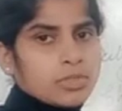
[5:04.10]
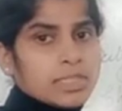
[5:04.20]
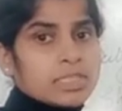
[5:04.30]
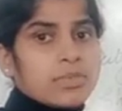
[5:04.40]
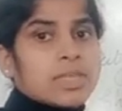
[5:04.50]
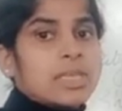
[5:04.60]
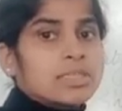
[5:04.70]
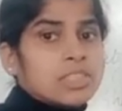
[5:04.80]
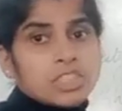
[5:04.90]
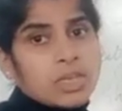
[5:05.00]
that's a very
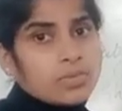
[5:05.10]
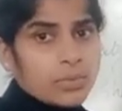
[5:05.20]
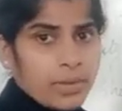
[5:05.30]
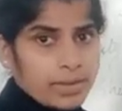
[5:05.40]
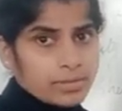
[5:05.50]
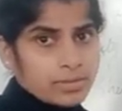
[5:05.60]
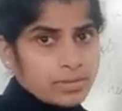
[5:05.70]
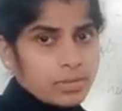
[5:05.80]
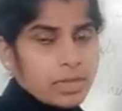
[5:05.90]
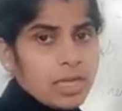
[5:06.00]
essential for us.
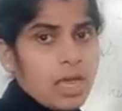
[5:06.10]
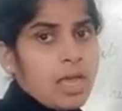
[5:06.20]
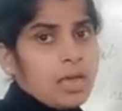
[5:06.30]
Okay,